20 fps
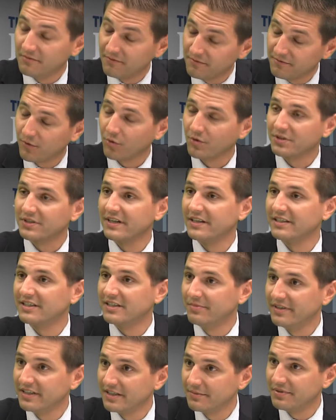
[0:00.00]
forced us
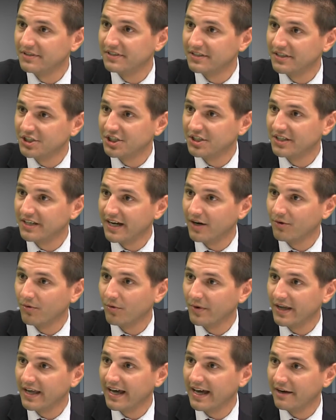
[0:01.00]
to be in a position now where
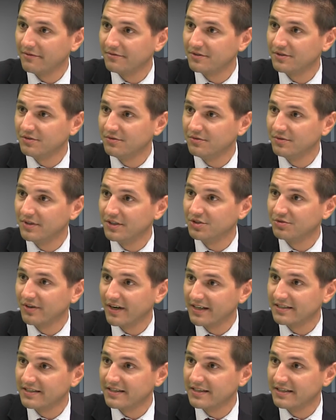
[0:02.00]
we have to
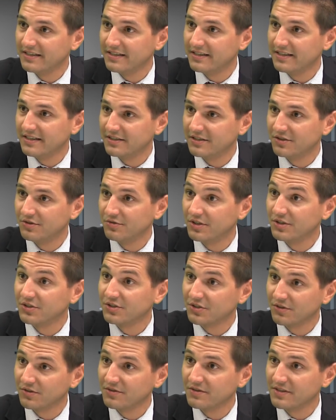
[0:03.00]
address these new
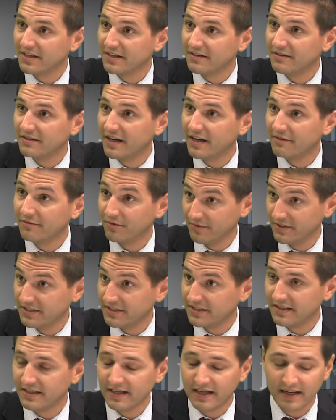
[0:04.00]
concerns that have
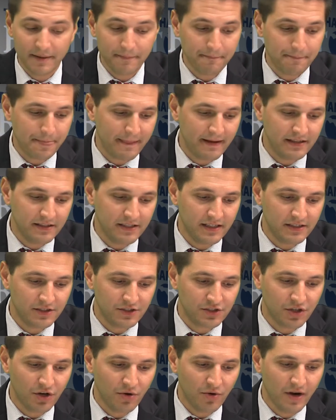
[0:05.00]
arisen. And
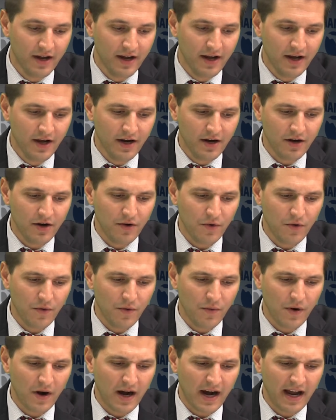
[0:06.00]
so
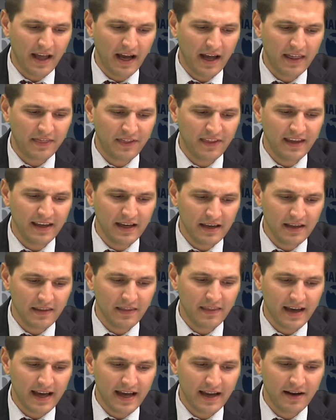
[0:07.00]
I think
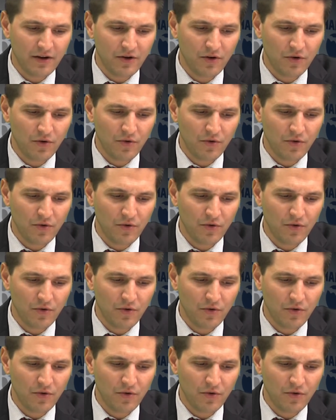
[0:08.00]
that